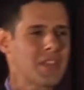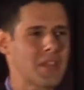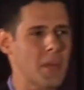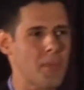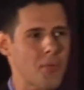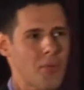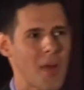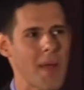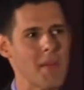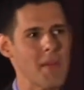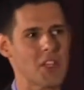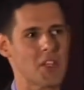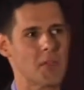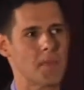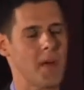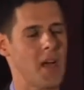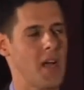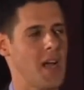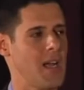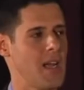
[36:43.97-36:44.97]
the premise
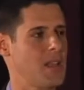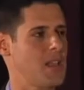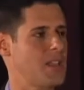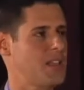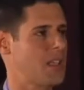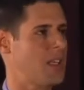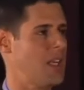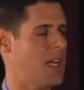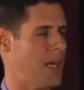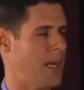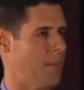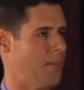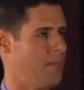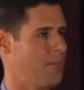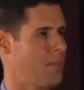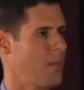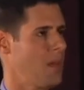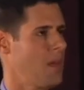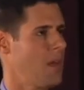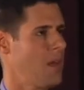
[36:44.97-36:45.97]
behind this claim.
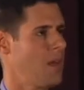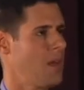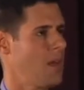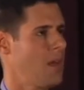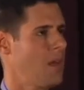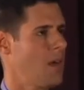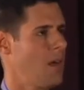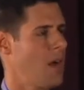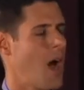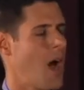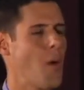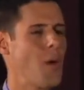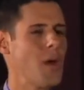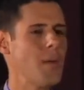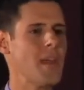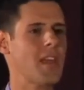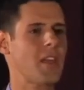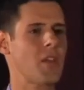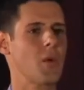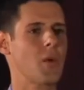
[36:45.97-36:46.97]
I want to
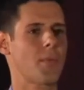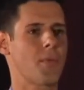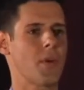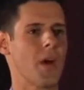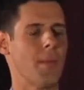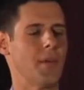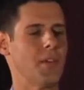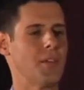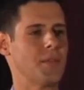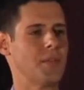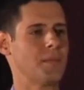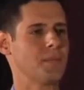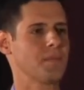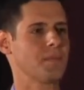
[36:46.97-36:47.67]
make you a promise,